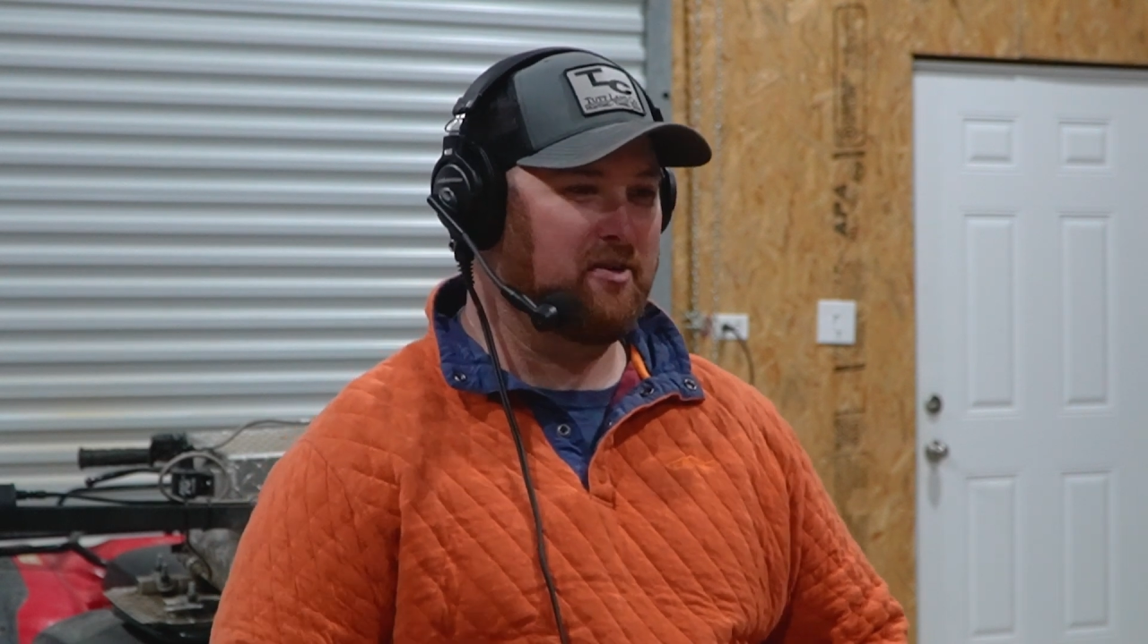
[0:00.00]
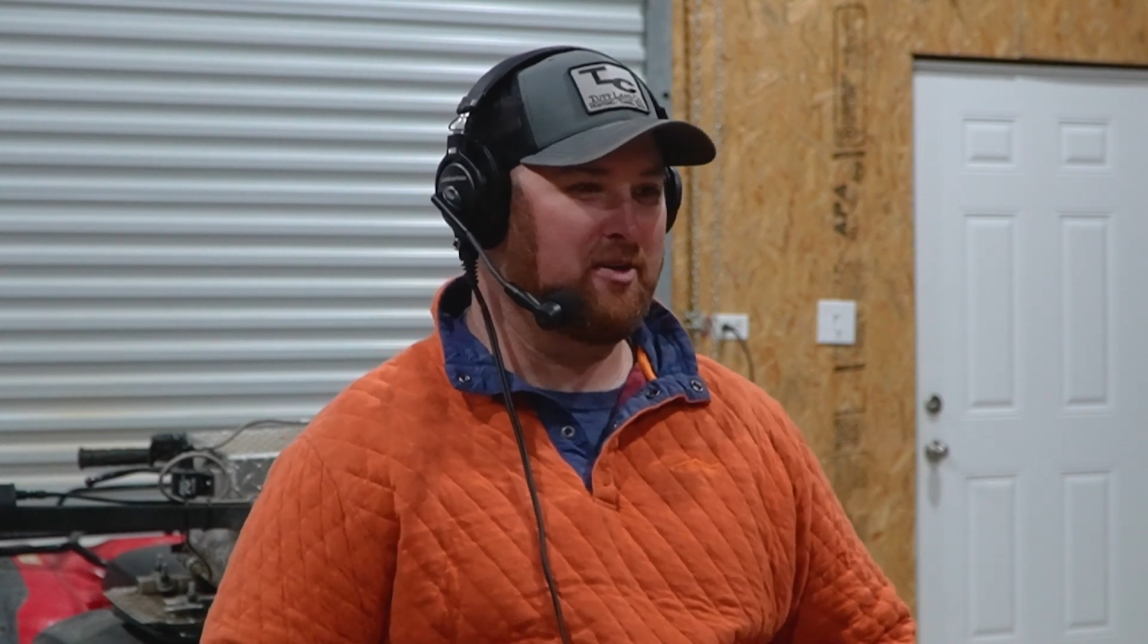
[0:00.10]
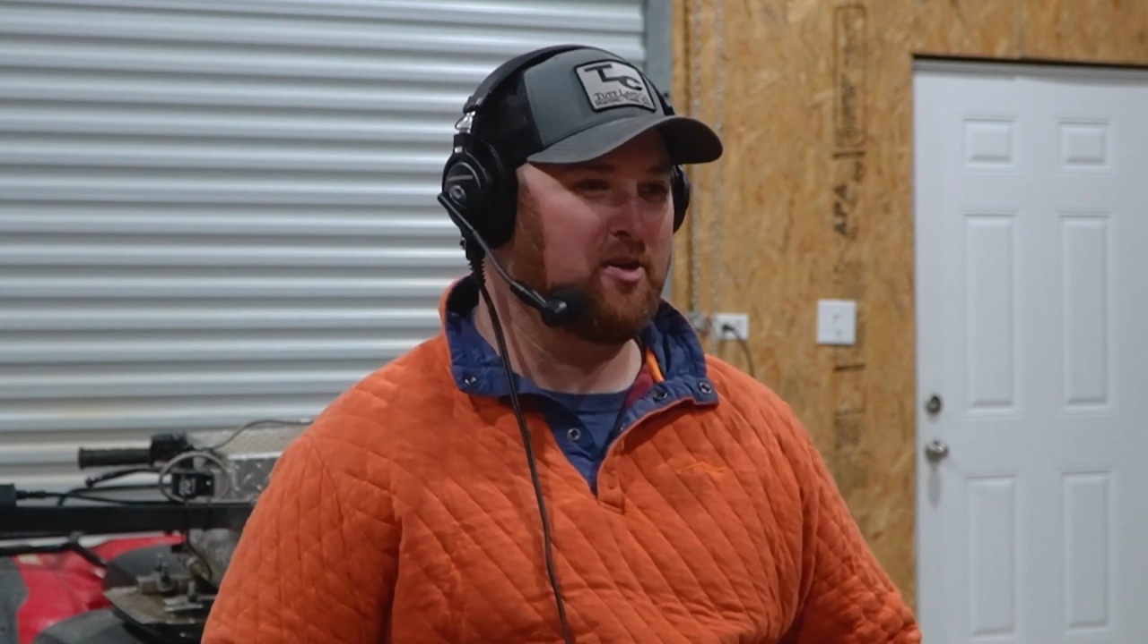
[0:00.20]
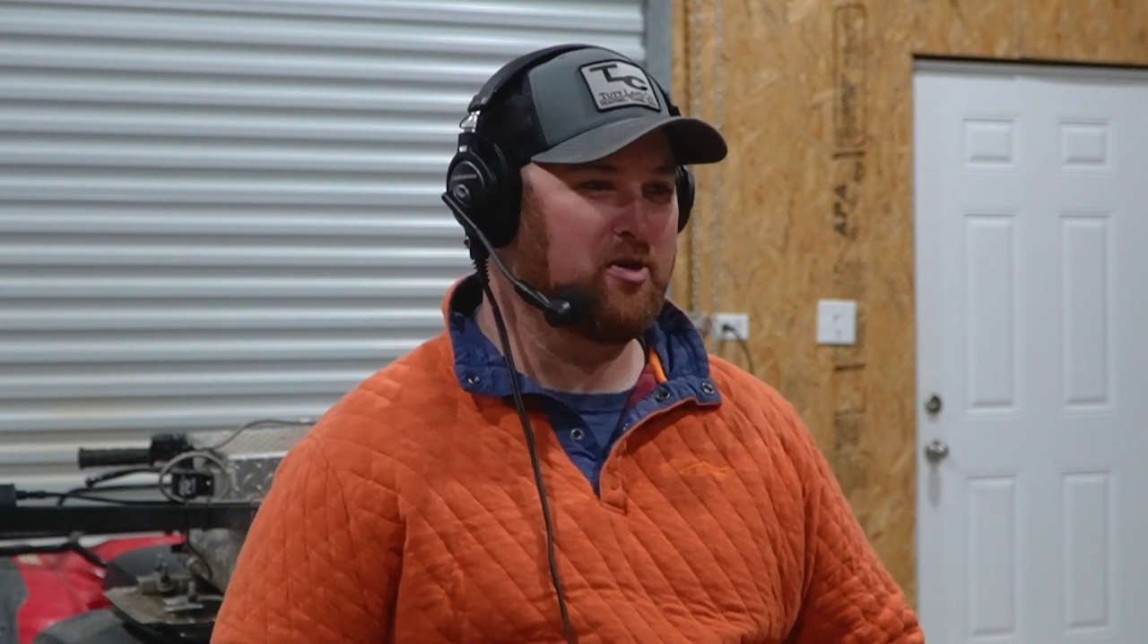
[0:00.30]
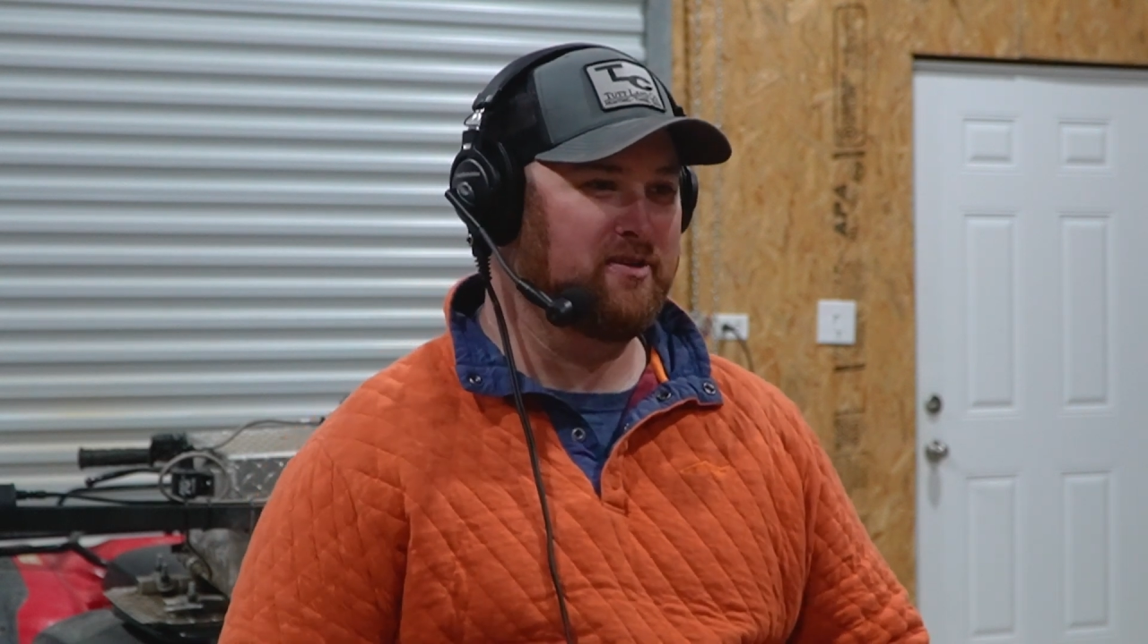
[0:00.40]
an
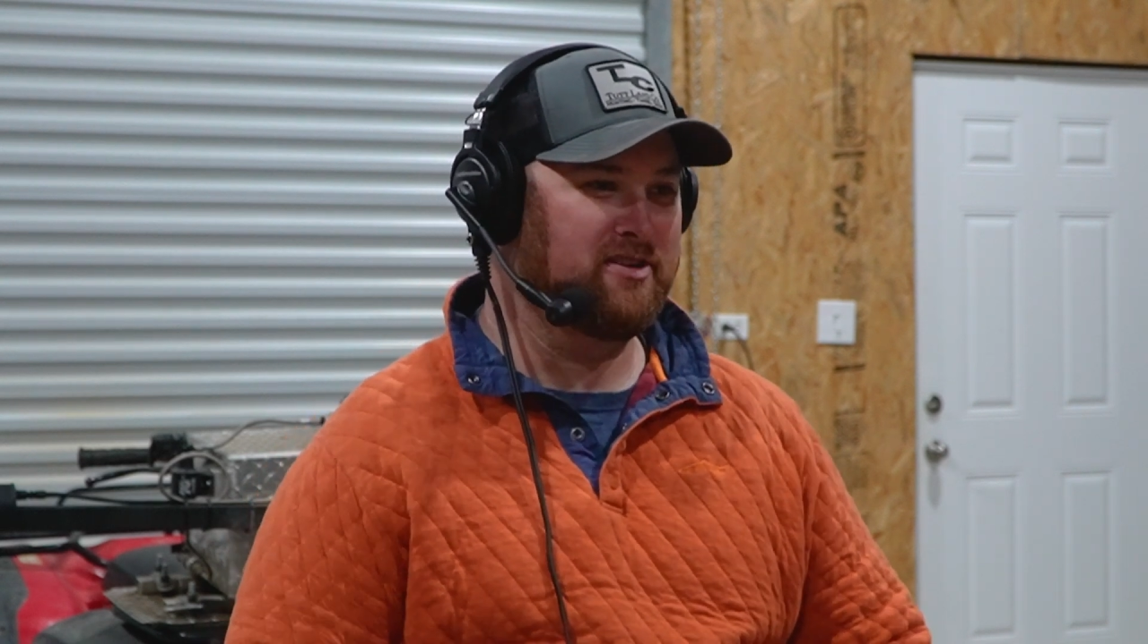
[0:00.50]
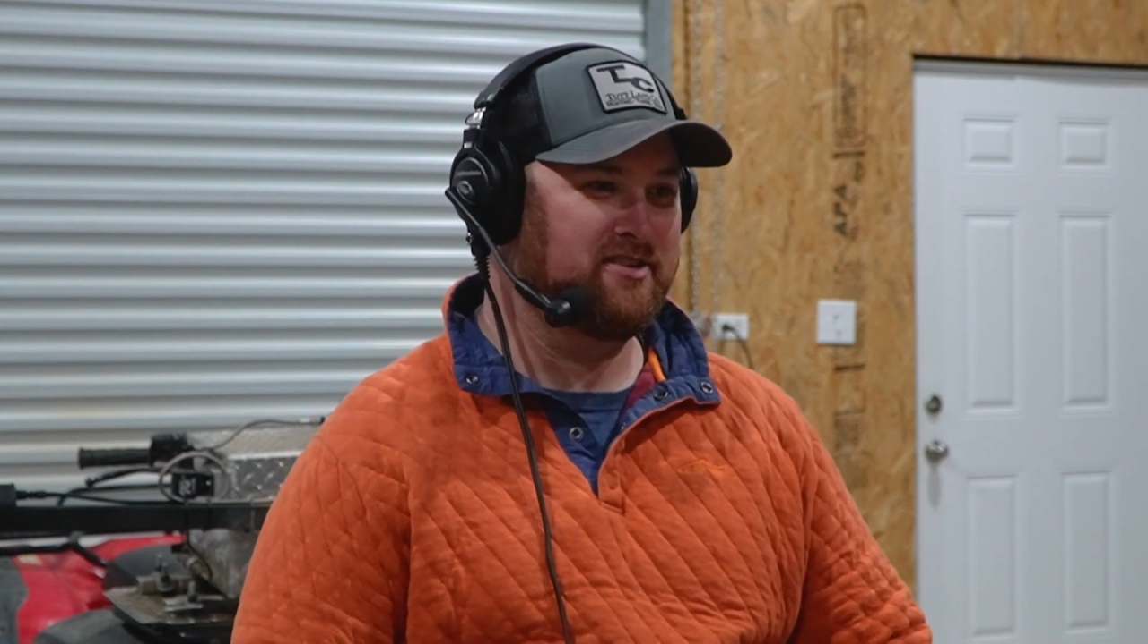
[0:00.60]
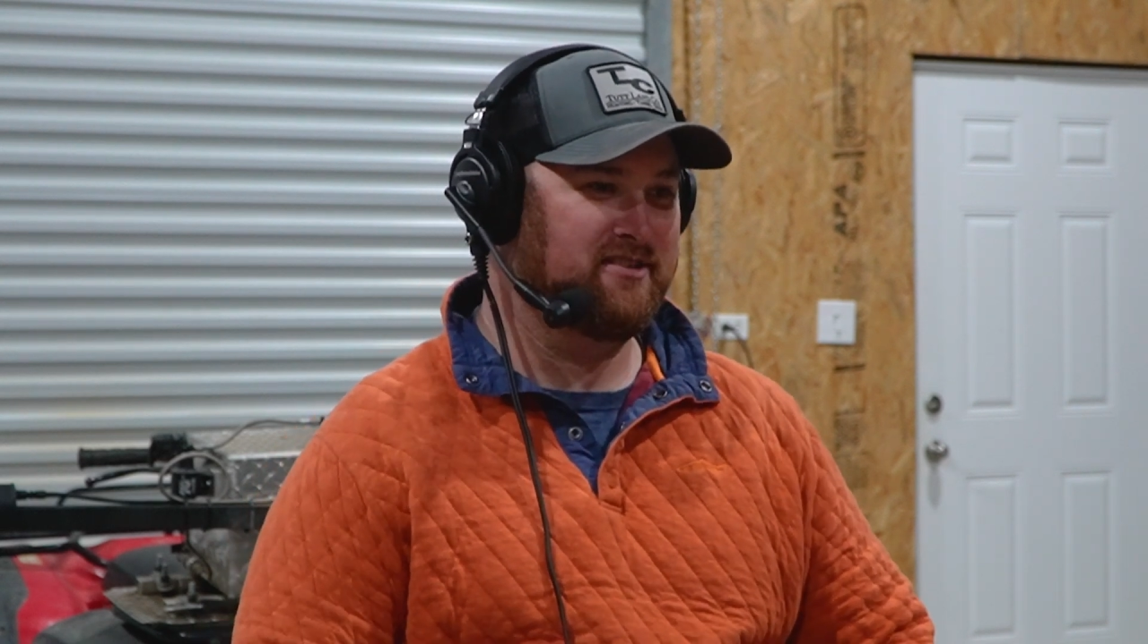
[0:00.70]
Orvis